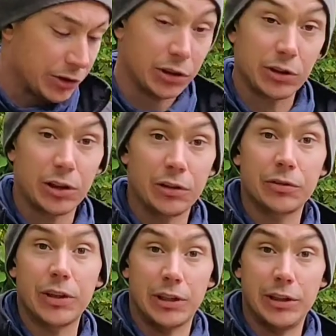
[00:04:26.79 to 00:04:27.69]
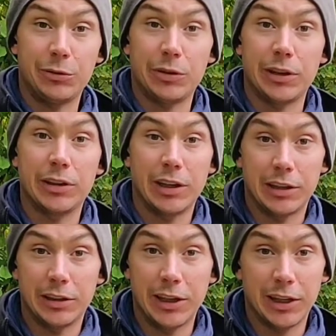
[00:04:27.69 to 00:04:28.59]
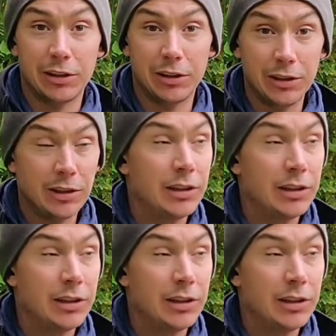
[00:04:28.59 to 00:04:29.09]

sock off, and deal with it then and there.